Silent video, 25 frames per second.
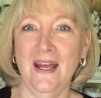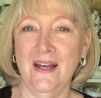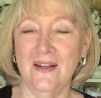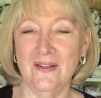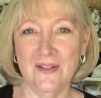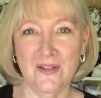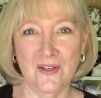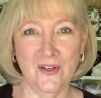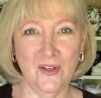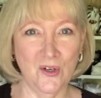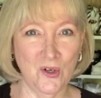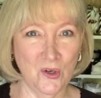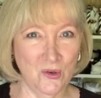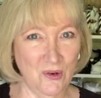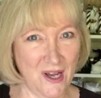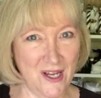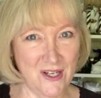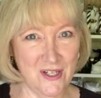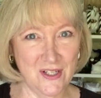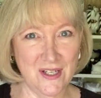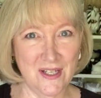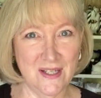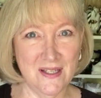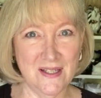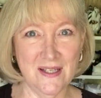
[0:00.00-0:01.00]
answer your
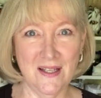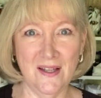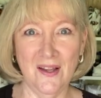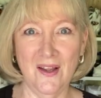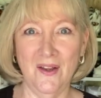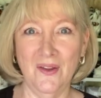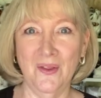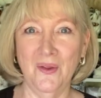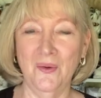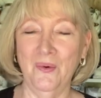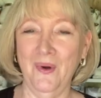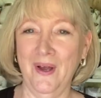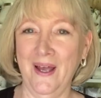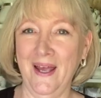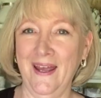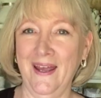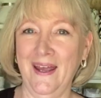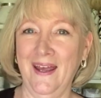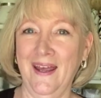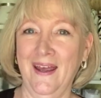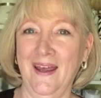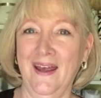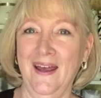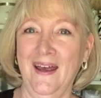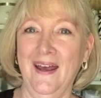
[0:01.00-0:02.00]
questions along the way.